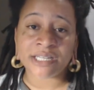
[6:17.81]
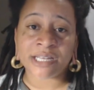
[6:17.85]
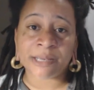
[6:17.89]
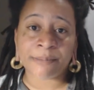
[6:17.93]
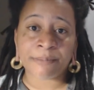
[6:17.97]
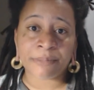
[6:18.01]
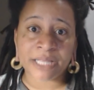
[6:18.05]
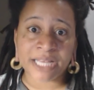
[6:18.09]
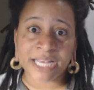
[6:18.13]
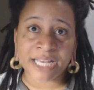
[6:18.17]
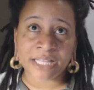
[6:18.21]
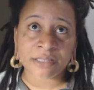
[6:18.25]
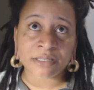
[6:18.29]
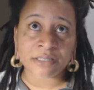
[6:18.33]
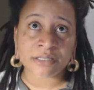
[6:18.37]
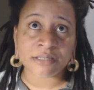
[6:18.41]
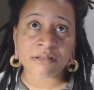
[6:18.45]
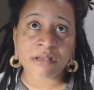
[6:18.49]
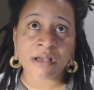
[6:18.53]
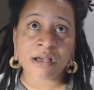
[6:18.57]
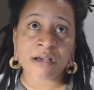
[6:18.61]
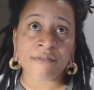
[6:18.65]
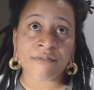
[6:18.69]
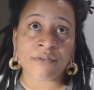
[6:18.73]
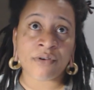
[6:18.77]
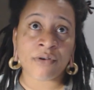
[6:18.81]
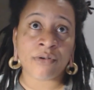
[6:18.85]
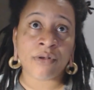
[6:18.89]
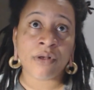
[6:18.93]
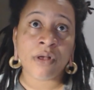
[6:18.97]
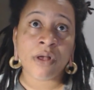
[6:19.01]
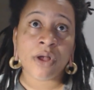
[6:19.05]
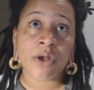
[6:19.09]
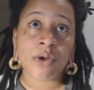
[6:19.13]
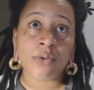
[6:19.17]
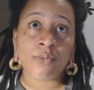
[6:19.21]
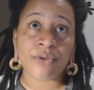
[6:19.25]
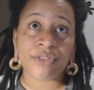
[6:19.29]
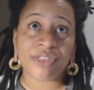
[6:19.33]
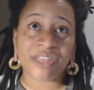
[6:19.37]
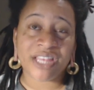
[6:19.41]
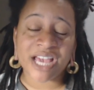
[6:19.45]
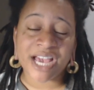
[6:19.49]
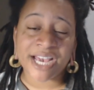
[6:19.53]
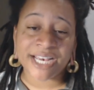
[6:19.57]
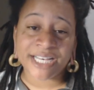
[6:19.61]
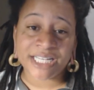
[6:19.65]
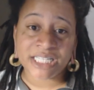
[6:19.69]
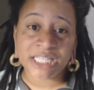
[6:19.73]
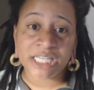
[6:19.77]
and I planned this novel with the
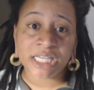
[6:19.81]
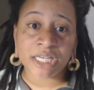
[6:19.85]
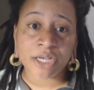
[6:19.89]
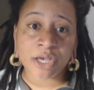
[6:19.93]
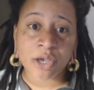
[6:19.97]
idea